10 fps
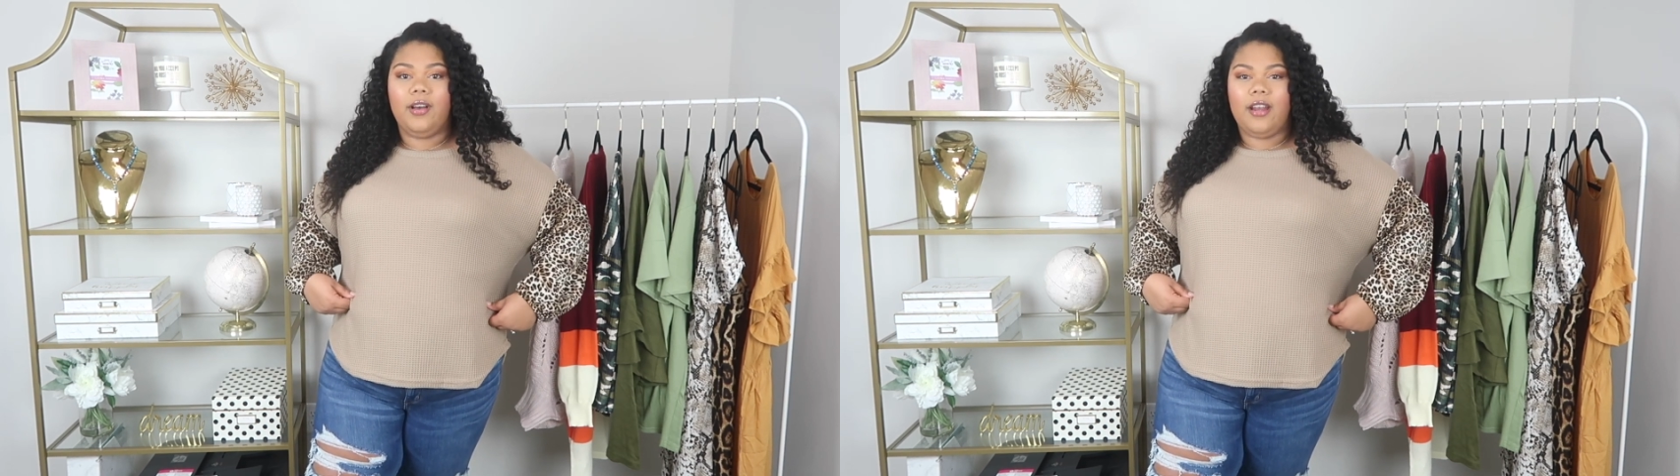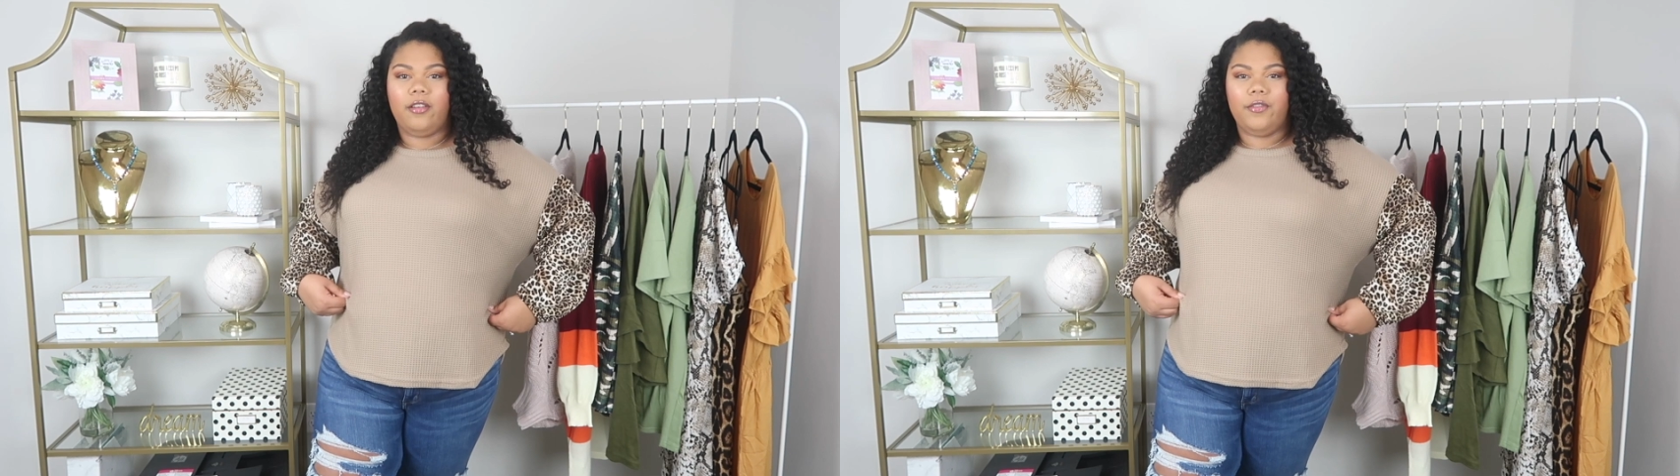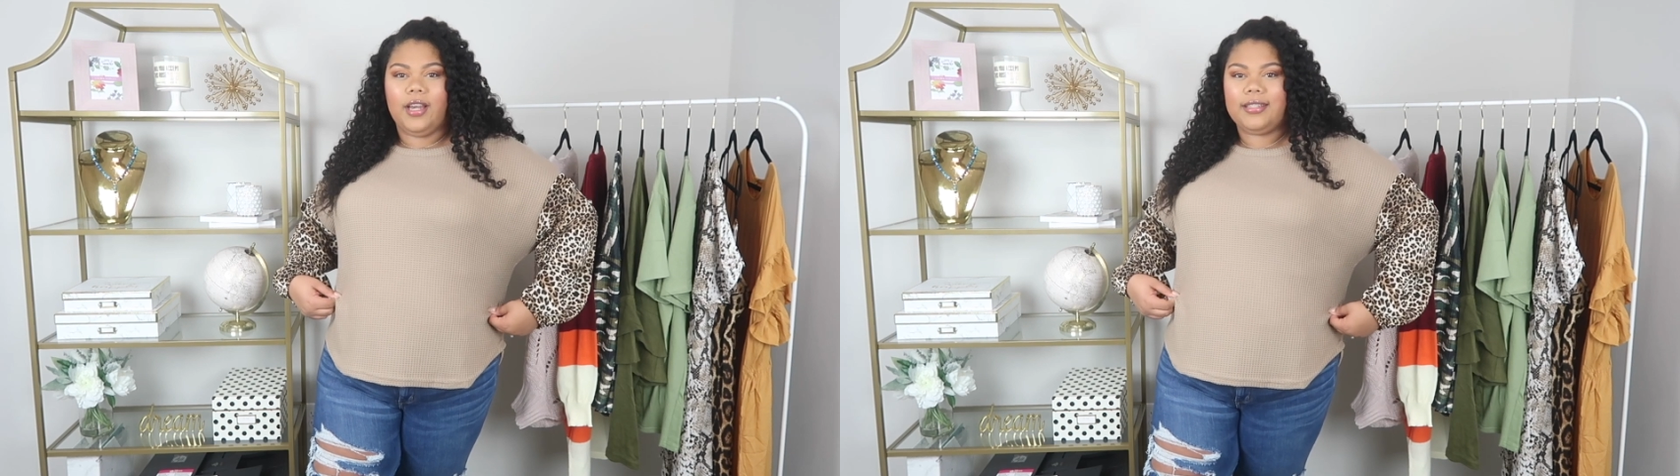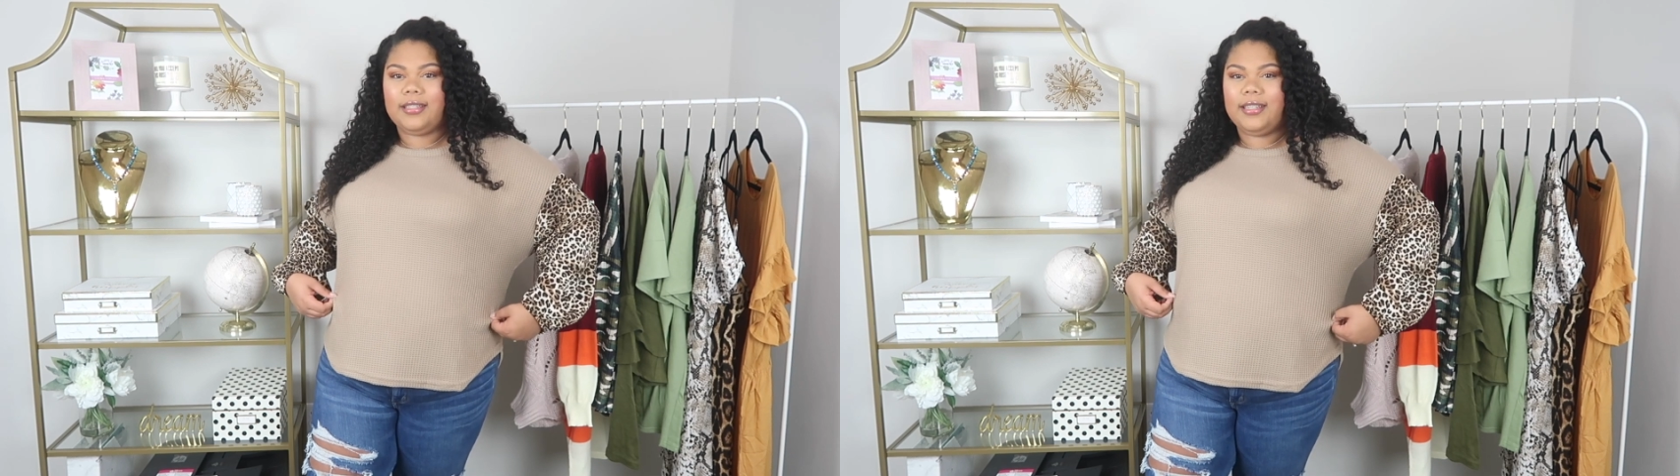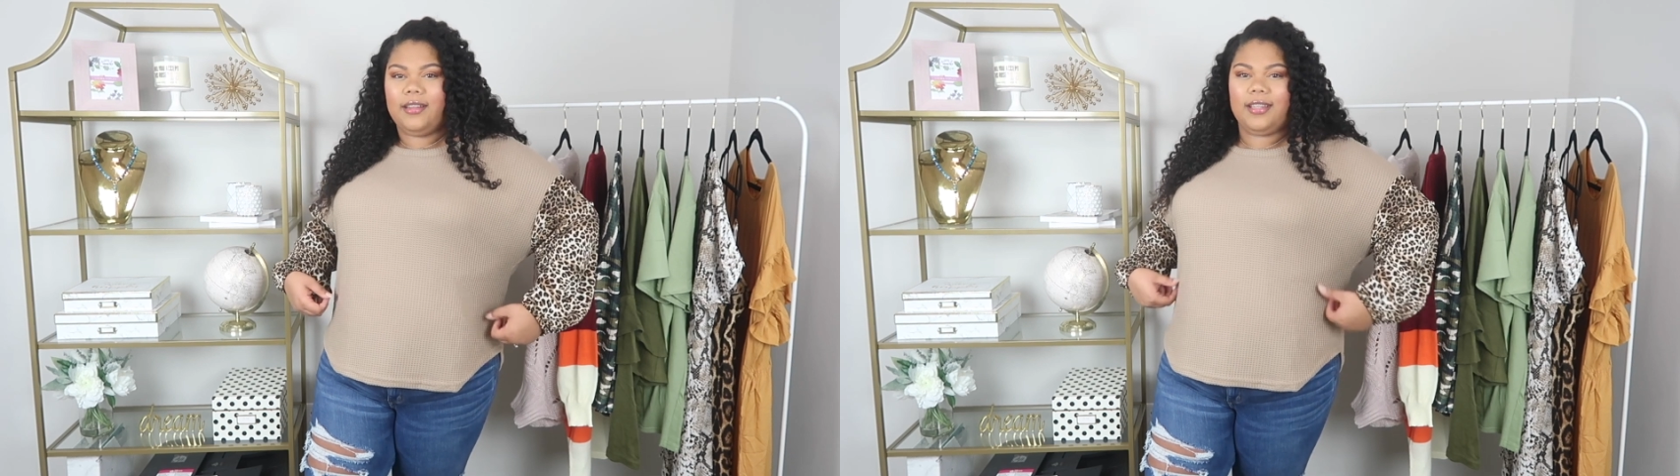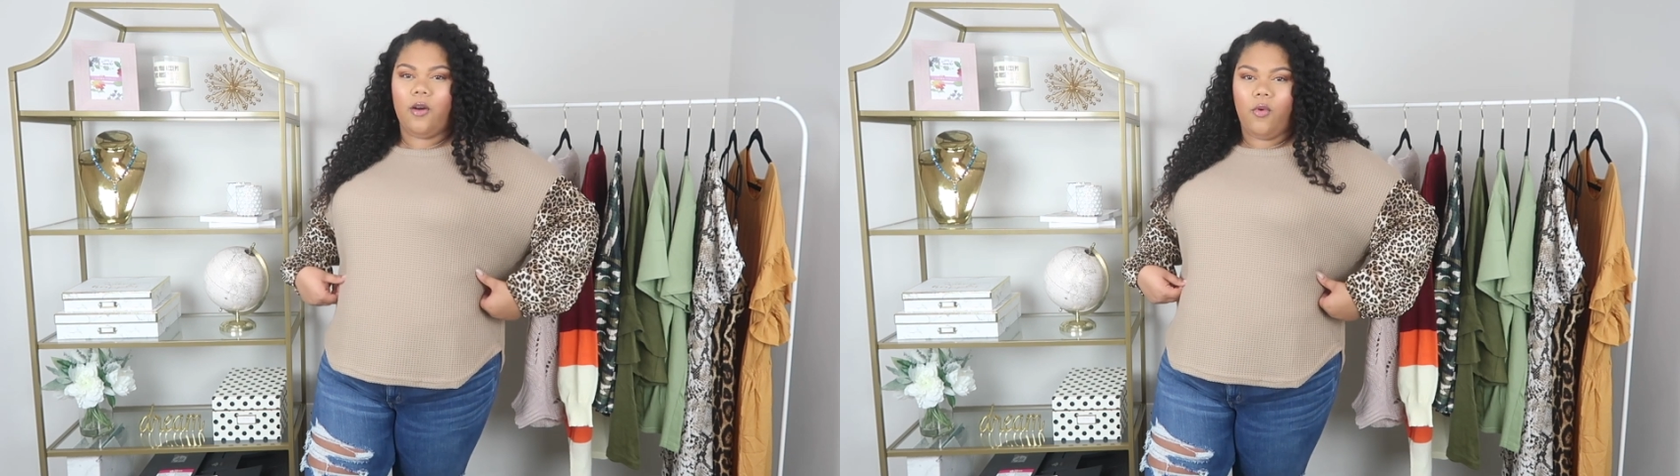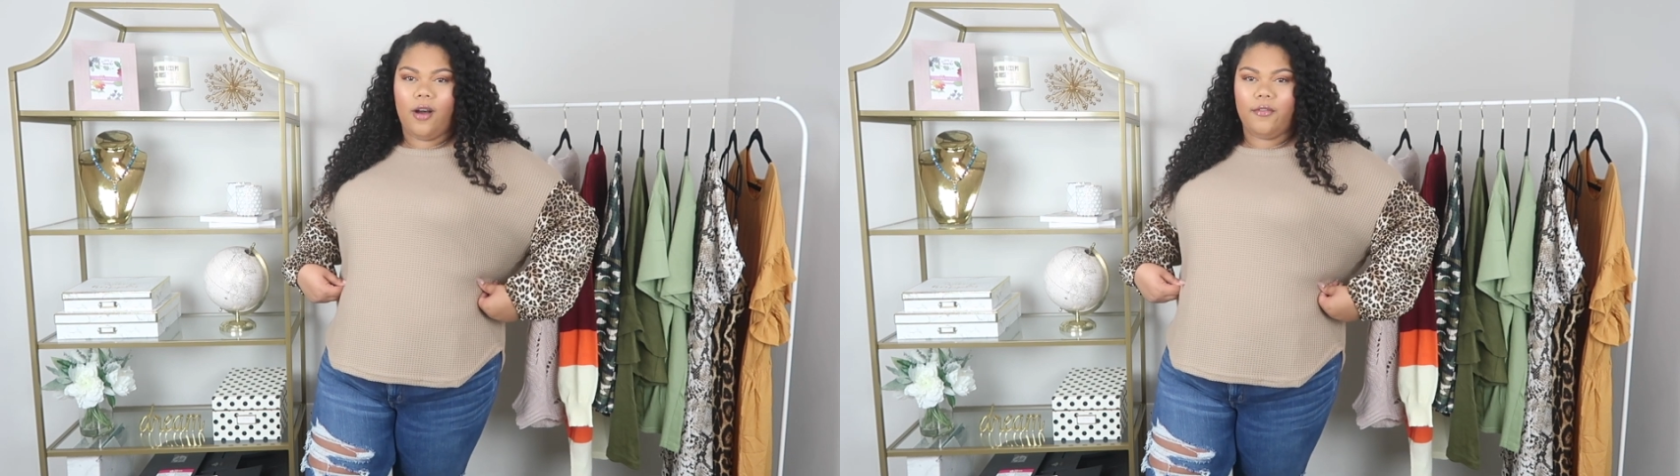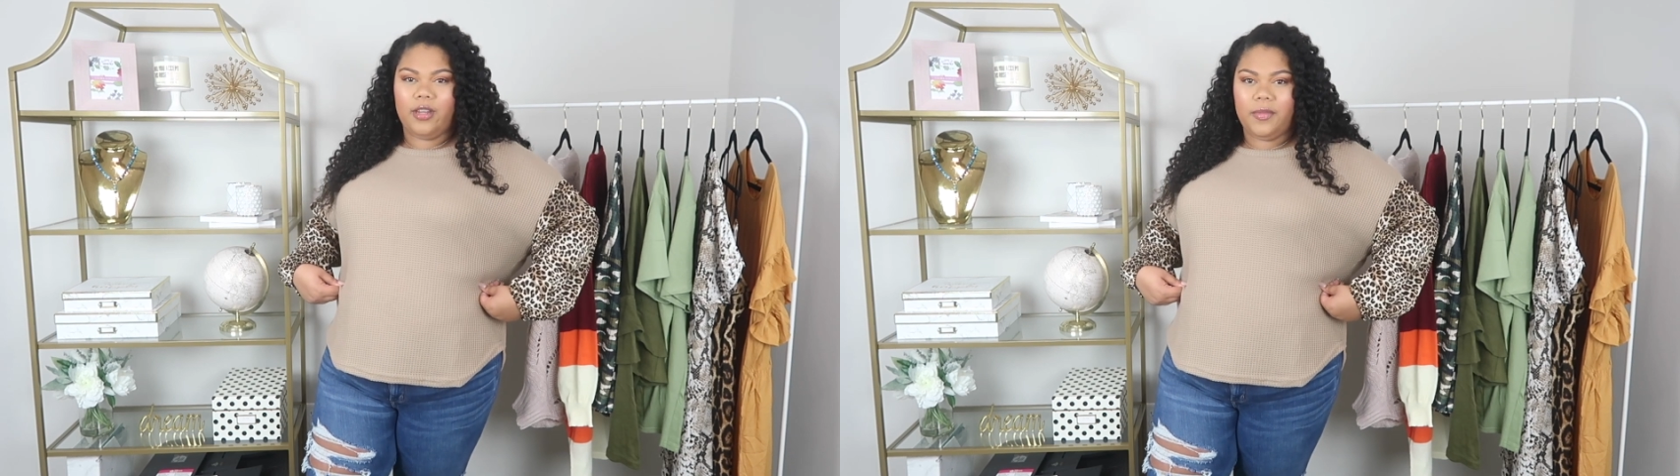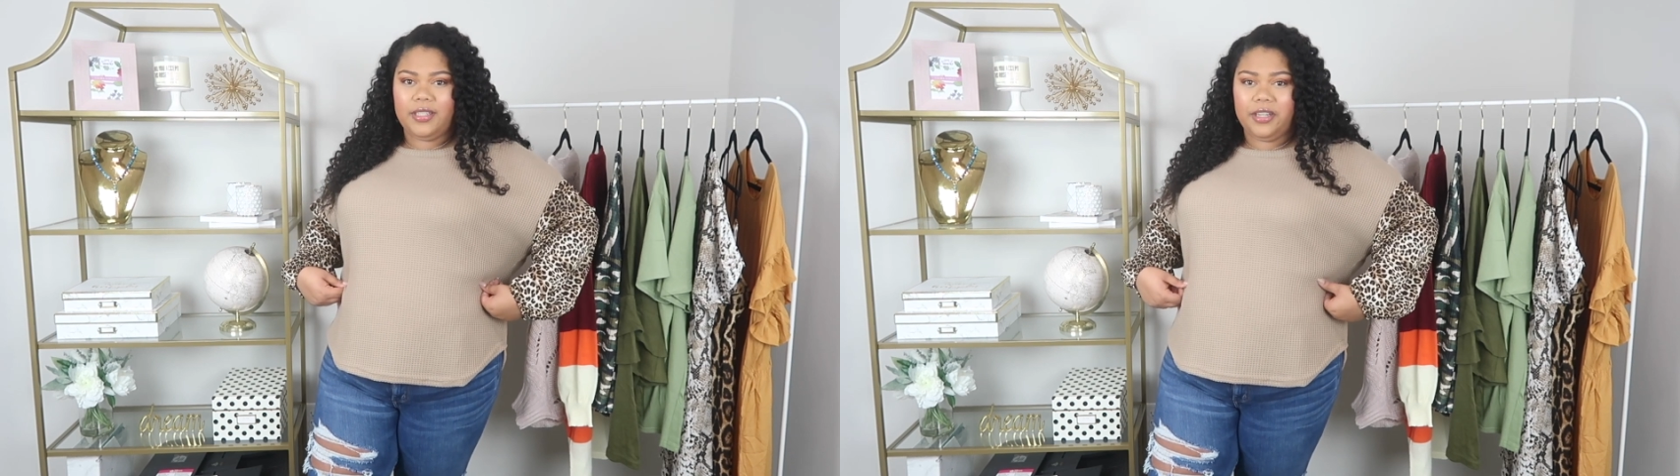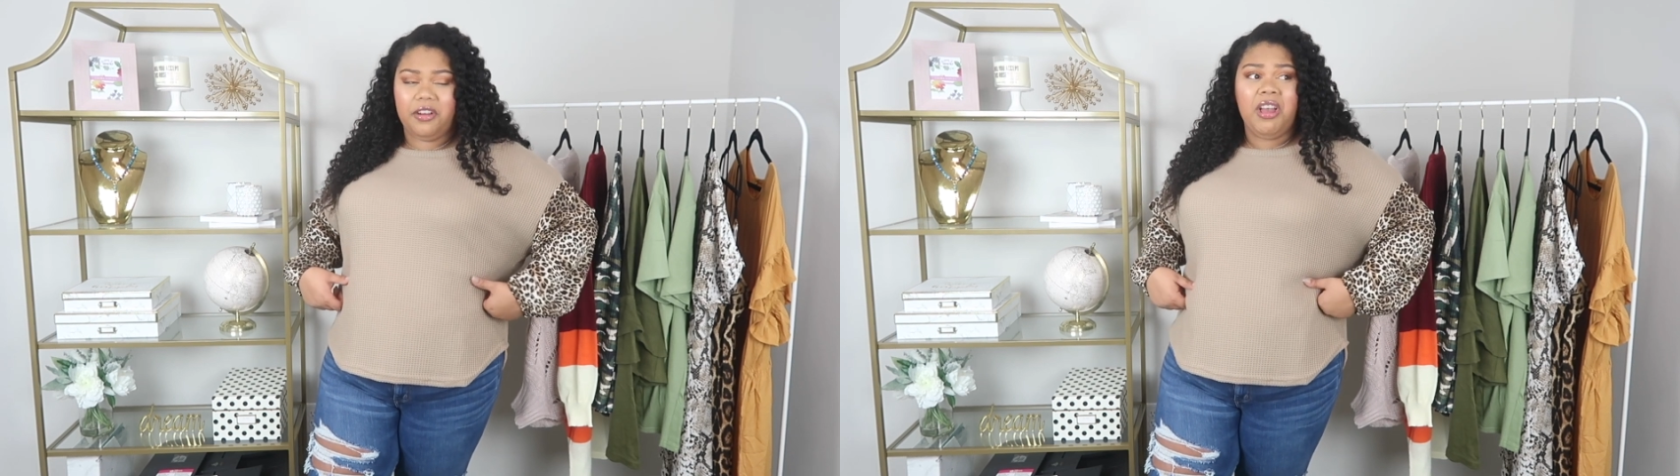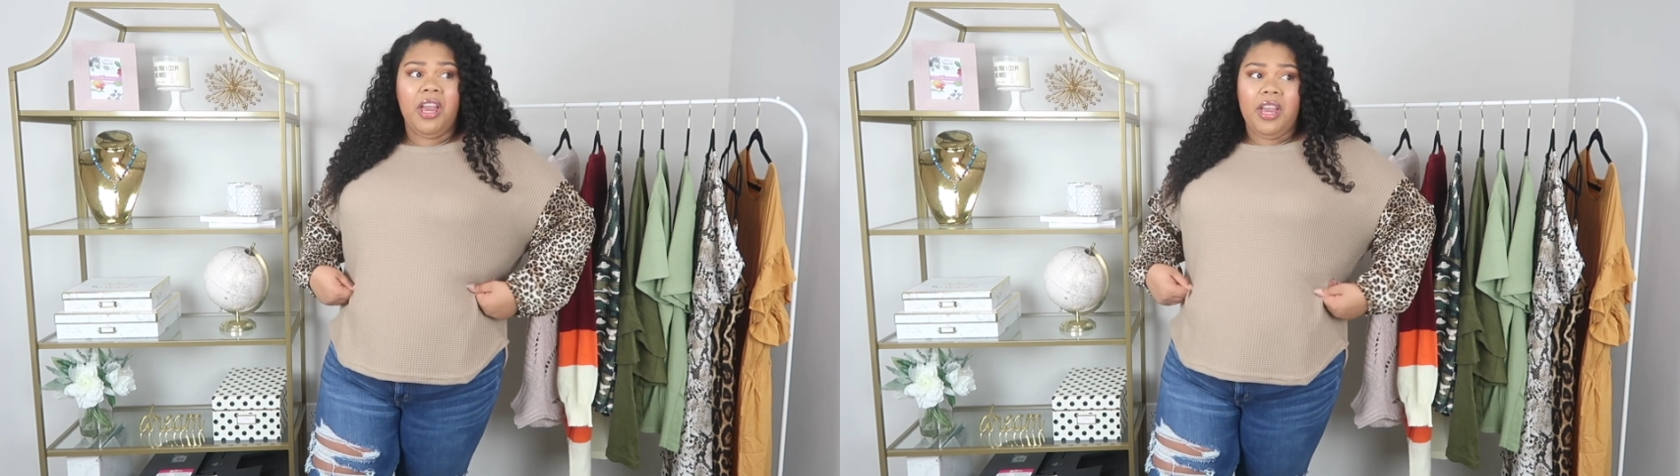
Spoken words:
I don't know if you guys can tell, it's like a waffle knit material,